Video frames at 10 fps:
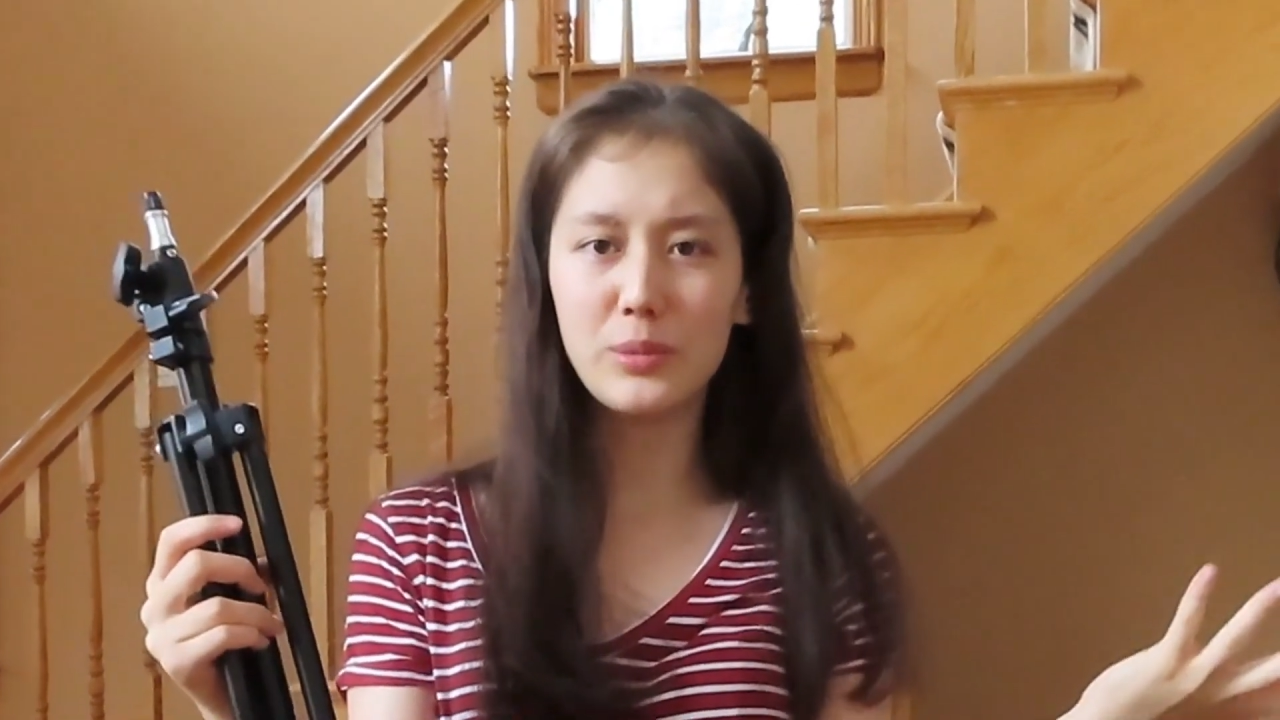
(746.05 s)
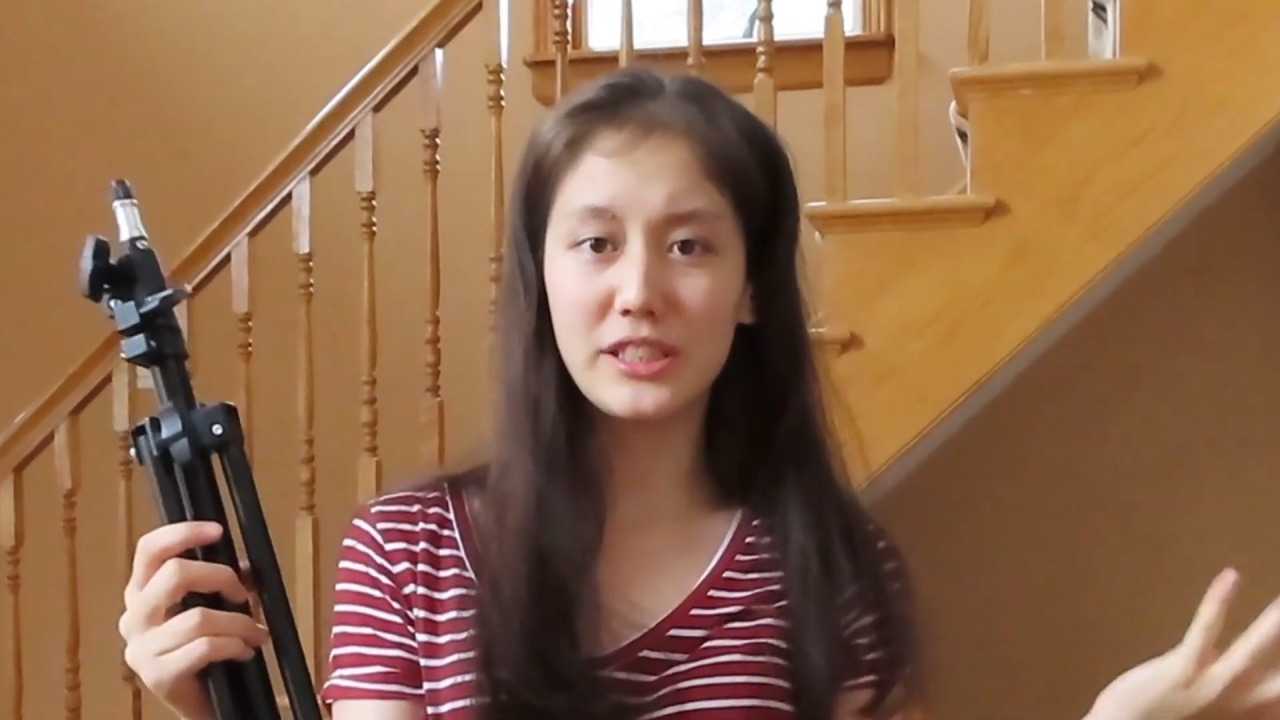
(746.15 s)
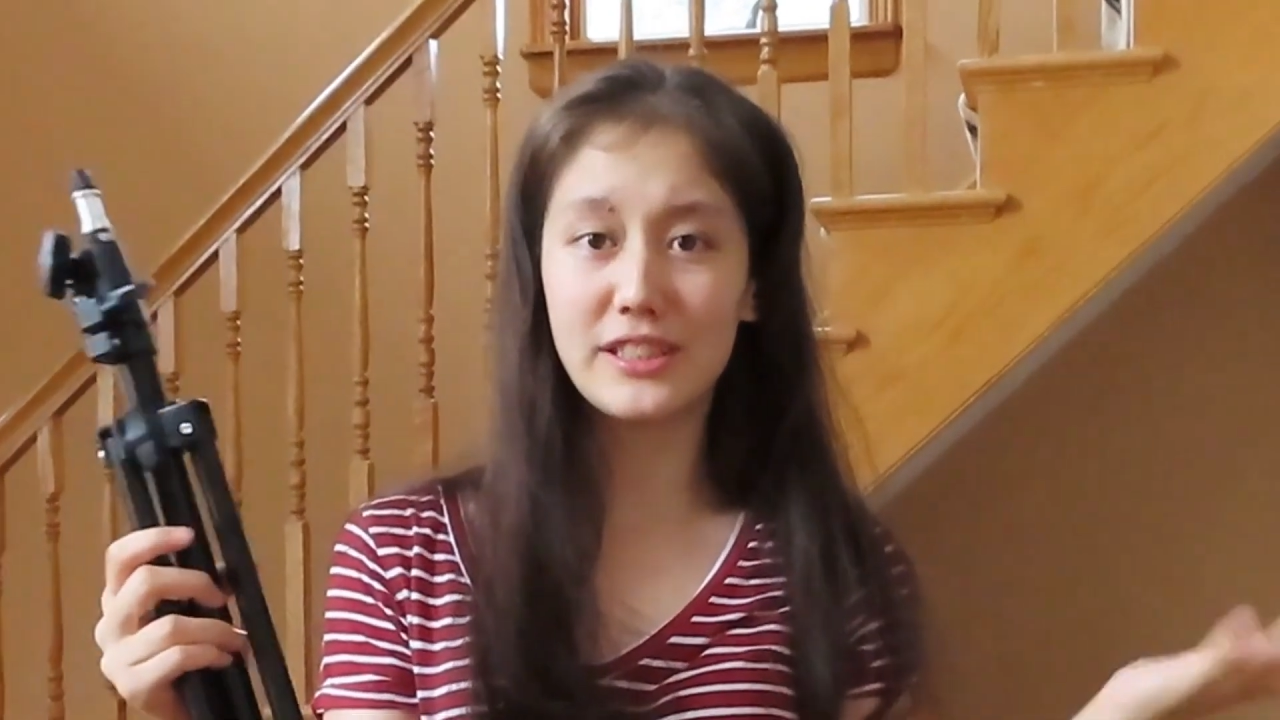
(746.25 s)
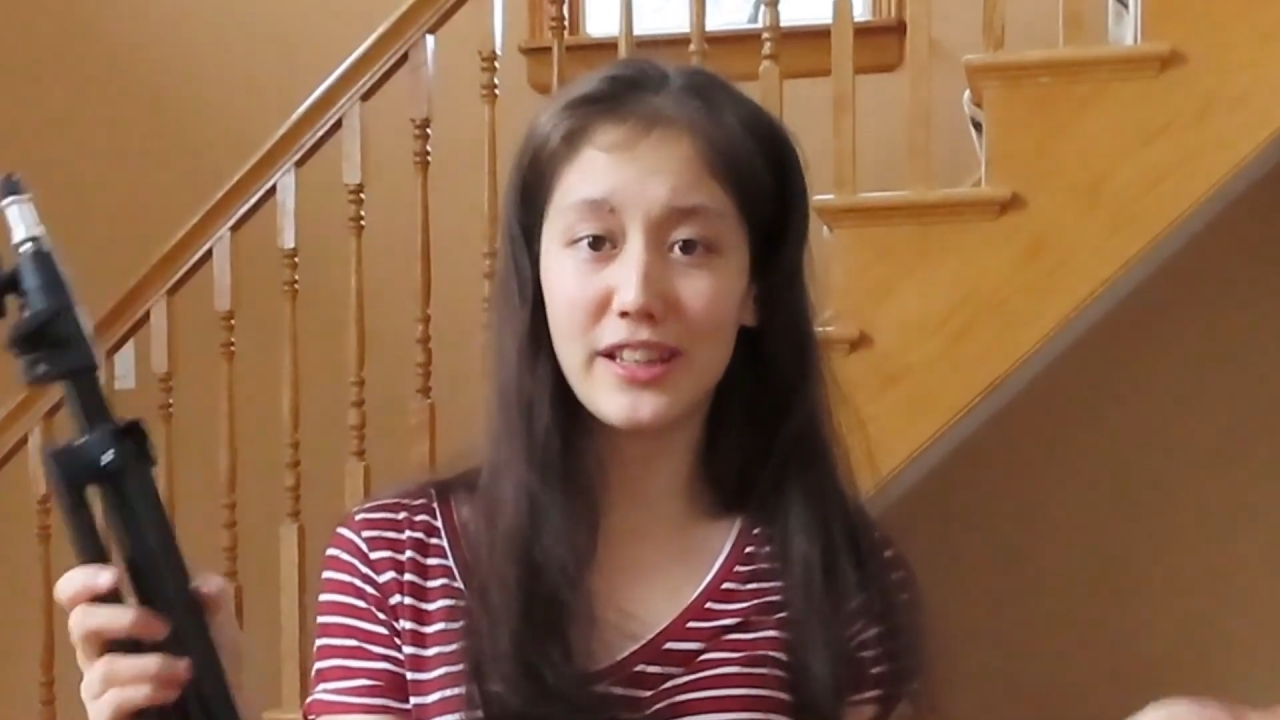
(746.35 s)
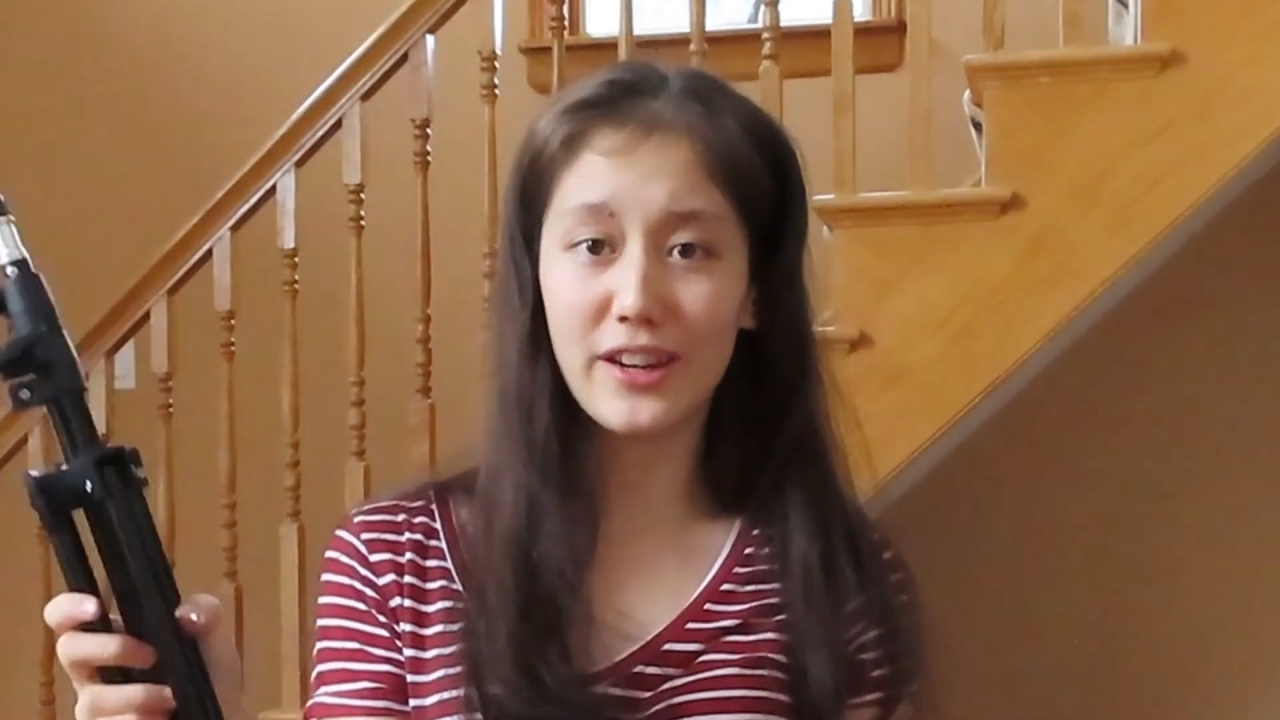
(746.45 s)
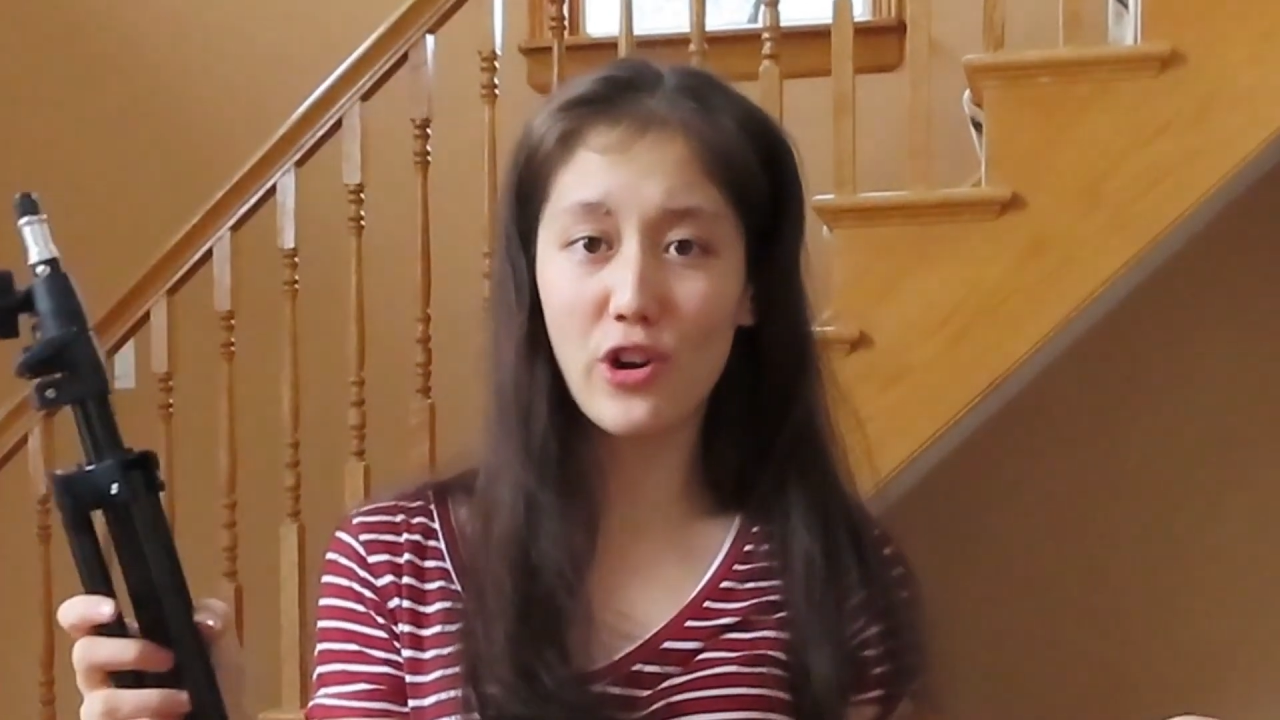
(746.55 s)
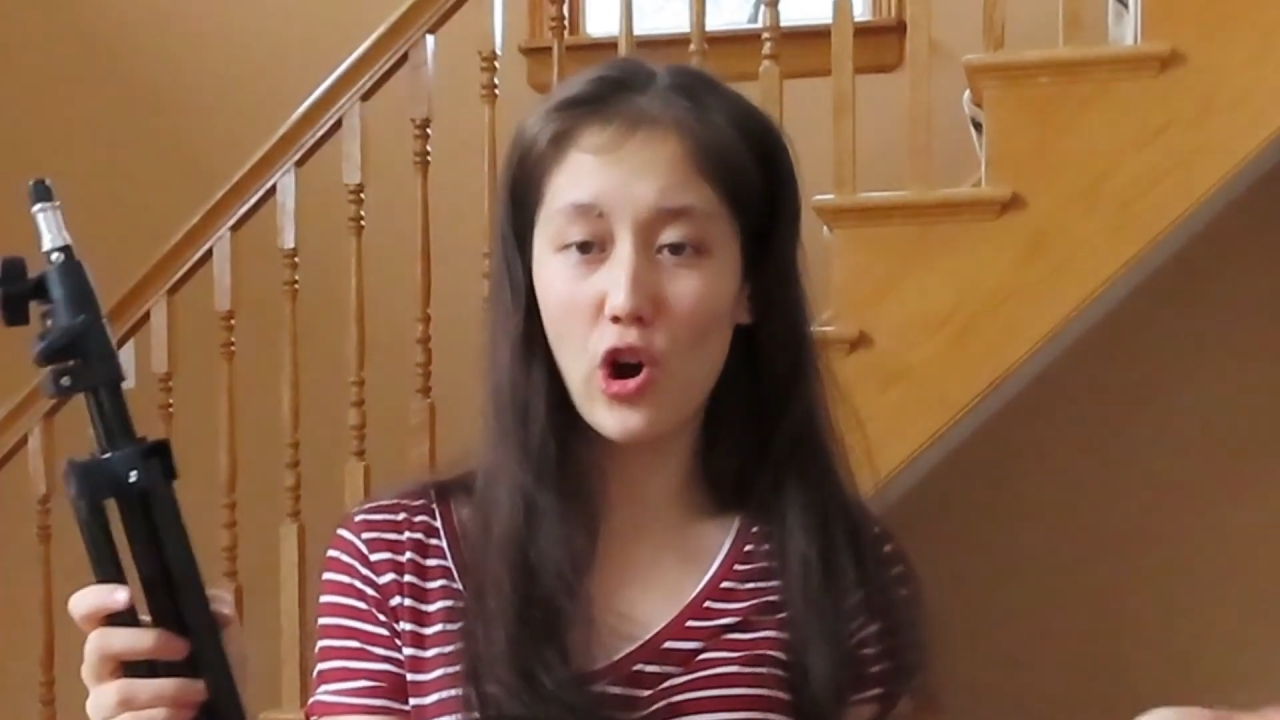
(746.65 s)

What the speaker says: to be sitting